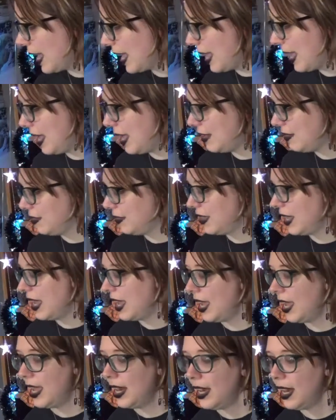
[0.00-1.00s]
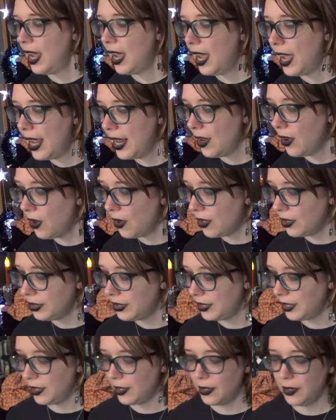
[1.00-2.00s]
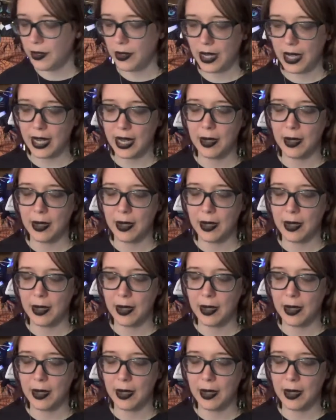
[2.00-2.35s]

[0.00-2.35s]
And then I also